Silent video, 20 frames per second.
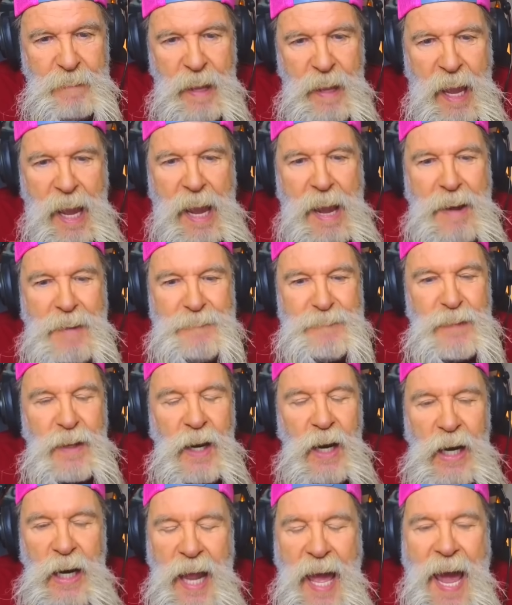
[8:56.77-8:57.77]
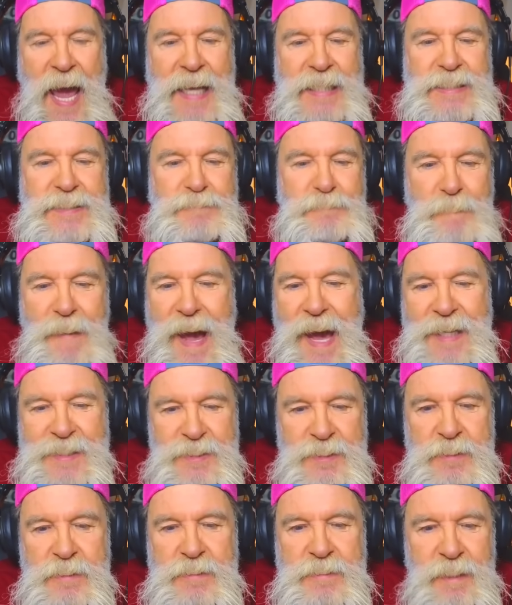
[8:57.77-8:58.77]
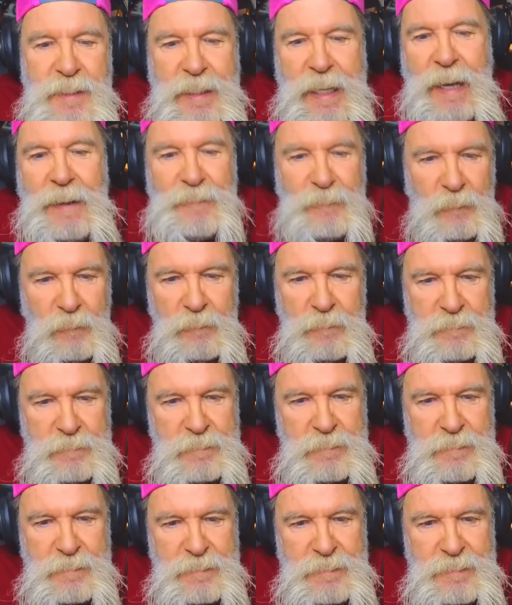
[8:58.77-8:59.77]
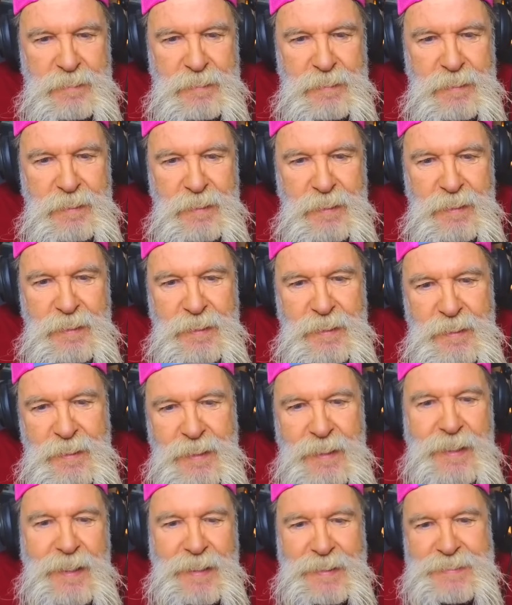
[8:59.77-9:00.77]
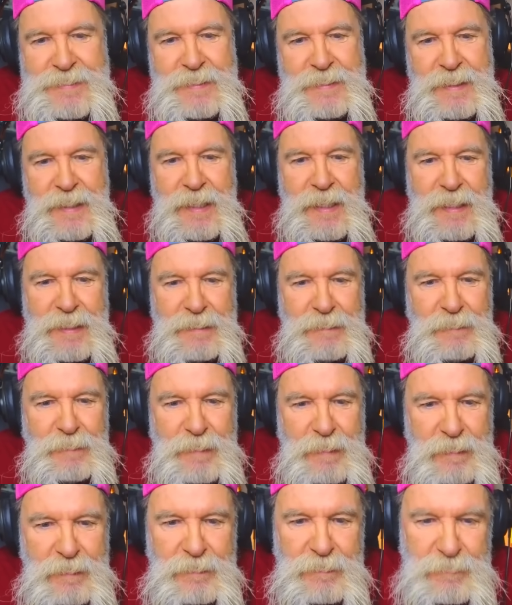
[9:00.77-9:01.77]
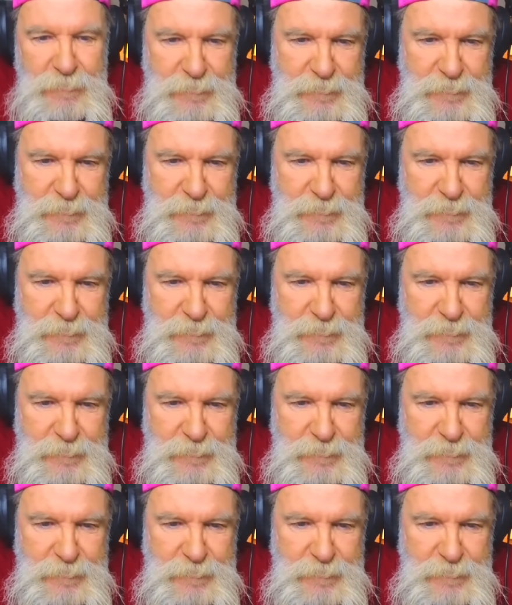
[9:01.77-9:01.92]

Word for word: have a last match together? And I said, I don't know.